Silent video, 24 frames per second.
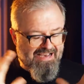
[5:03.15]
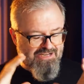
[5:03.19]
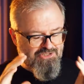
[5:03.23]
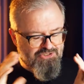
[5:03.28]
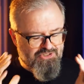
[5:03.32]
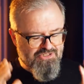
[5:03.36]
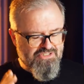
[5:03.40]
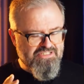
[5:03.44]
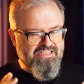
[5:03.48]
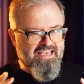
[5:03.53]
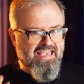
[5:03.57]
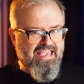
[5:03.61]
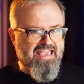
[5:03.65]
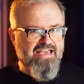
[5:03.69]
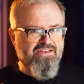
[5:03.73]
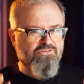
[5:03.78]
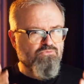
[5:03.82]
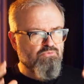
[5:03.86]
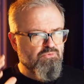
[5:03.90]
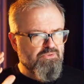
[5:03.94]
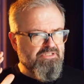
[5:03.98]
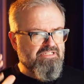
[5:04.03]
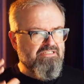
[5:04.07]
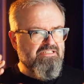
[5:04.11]
I just can't
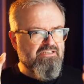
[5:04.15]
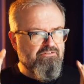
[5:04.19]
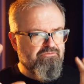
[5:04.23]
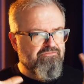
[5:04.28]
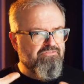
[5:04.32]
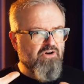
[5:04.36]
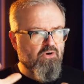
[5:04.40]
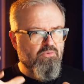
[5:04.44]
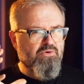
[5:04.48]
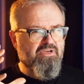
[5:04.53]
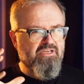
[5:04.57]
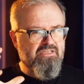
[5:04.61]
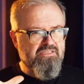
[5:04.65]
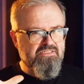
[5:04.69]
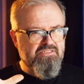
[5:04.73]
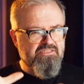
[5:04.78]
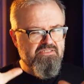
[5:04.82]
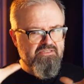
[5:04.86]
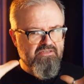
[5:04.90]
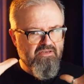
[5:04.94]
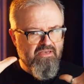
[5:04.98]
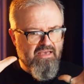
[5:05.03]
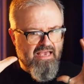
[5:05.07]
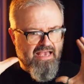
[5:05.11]
really
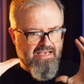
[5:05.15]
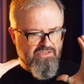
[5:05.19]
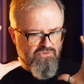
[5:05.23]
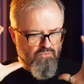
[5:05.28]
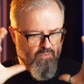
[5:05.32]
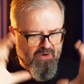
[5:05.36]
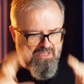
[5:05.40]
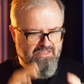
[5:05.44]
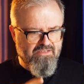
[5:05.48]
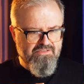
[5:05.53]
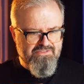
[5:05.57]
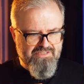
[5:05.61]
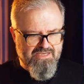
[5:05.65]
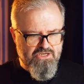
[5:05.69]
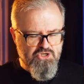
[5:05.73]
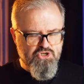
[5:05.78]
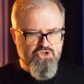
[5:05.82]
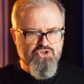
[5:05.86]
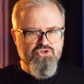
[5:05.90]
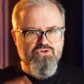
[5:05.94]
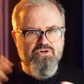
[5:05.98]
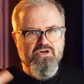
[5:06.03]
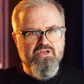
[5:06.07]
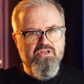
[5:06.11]
focus as well as I
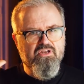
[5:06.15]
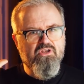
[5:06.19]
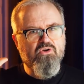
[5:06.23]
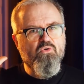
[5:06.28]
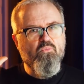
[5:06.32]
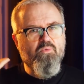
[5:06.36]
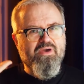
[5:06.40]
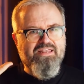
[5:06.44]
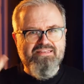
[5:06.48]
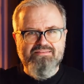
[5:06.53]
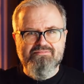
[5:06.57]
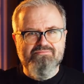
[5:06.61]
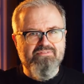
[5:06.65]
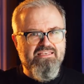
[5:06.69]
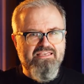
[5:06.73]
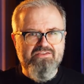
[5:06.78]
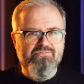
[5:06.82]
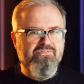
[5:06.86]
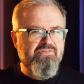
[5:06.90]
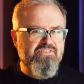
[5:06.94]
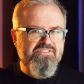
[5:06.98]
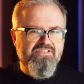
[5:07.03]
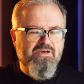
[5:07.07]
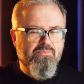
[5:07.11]
should when
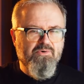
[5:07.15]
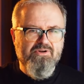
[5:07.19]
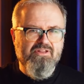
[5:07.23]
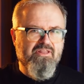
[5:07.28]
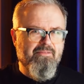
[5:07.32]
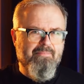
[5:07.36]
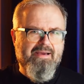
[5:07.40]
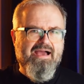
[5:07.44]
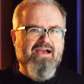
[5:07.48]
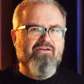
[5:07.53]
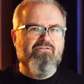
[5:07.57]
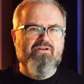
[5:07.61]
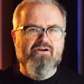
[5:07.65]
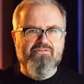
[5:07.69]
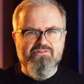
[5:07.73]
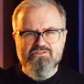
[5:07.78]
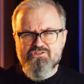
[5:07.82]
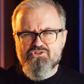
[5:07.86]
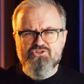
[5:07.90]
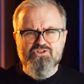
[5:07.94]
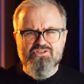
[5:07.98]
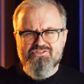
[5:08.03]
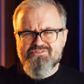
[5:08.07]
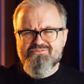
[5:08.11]
even someone in the background
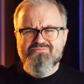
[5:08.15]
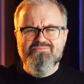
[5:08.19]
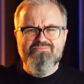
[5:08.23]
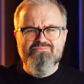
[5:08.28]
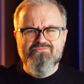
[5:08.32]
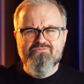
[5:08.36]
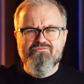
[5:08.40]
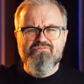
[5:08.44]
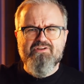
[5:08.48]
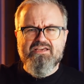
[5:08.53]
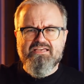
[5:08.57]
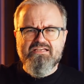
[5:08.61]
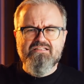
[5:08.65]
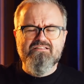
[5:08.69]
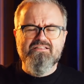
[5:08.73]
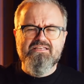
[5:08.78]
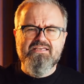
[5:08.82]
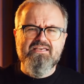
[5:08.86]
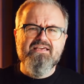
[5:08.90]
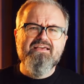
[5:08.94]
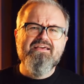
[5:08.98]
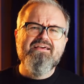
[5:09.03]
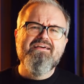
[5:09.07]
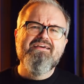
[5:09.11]
is just
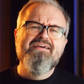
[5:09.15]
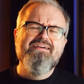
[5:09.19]
vaguely